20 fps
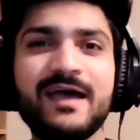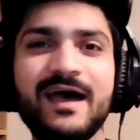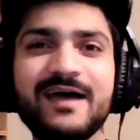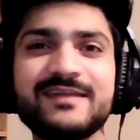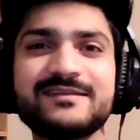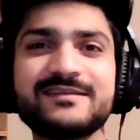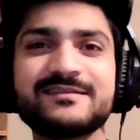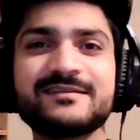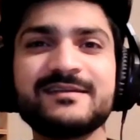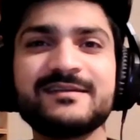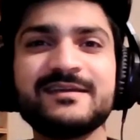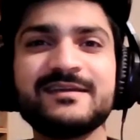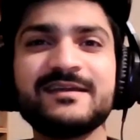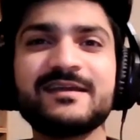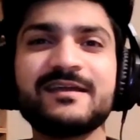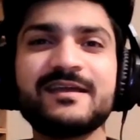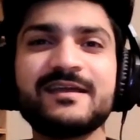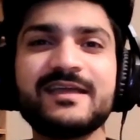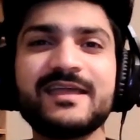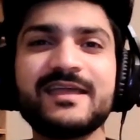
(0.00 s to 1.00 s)
and
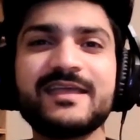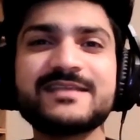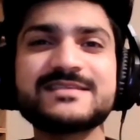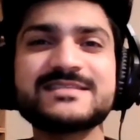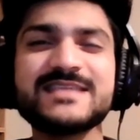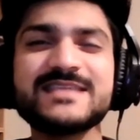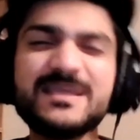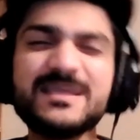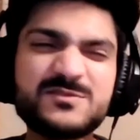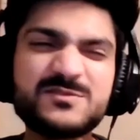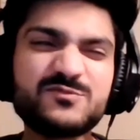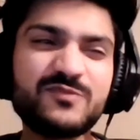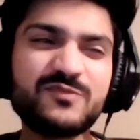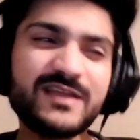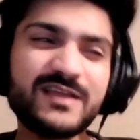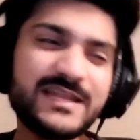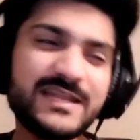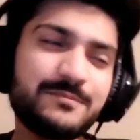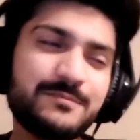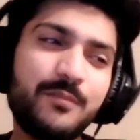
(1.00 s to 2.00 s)
it seems
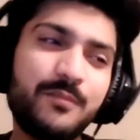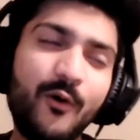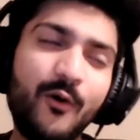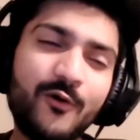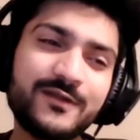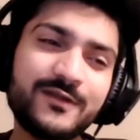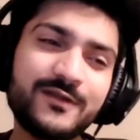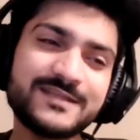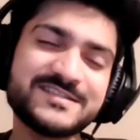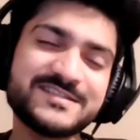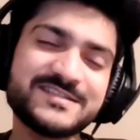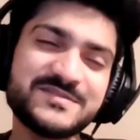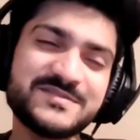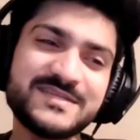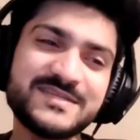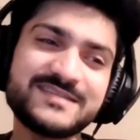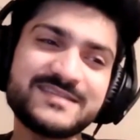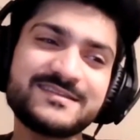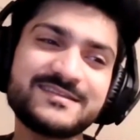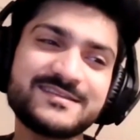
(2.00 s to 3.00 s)
really boring to
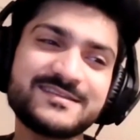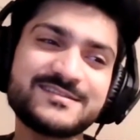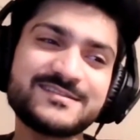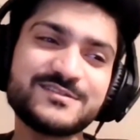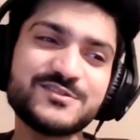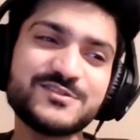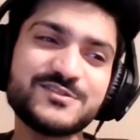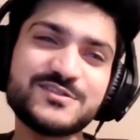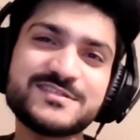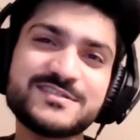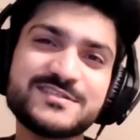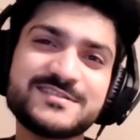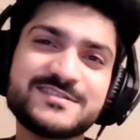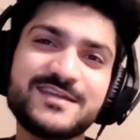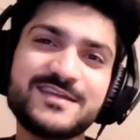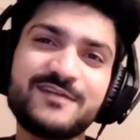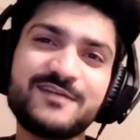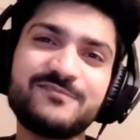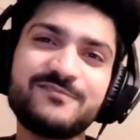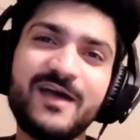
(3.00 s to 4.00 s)
me to just
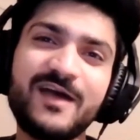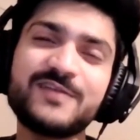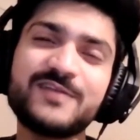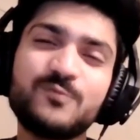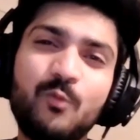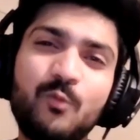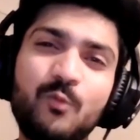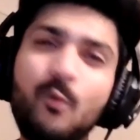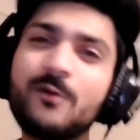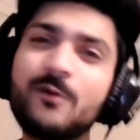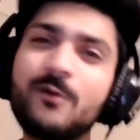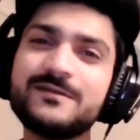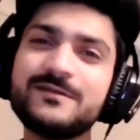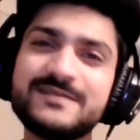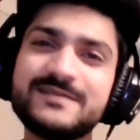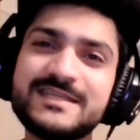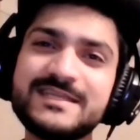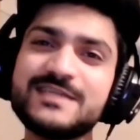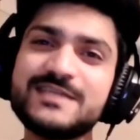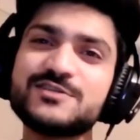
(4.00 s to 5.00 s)
find
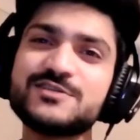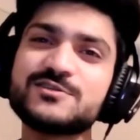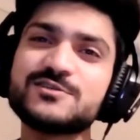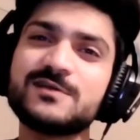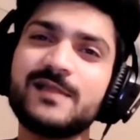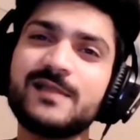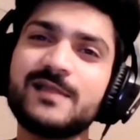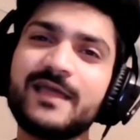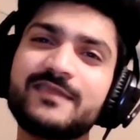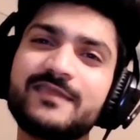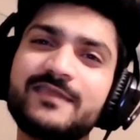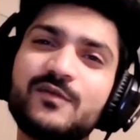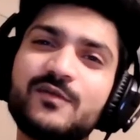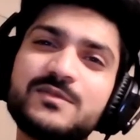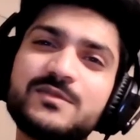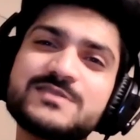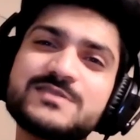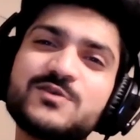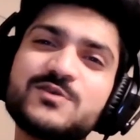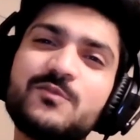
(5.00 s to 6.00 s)
one niche. Like there'll
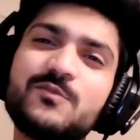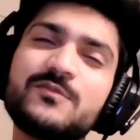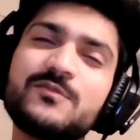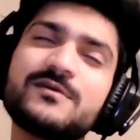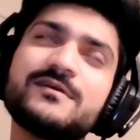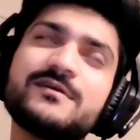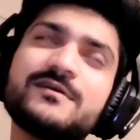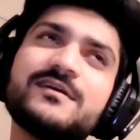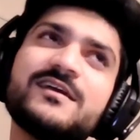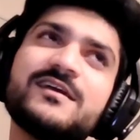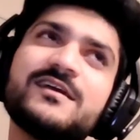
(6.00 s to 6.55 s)
be some